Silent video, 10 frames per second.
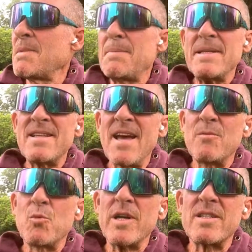maybe
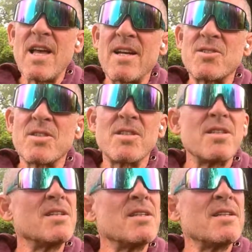10 weeks
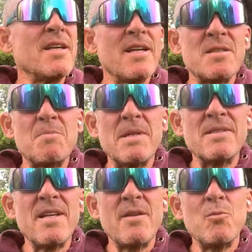actually. Yeah, it's
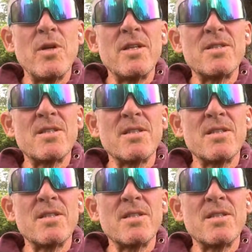been 10 weeks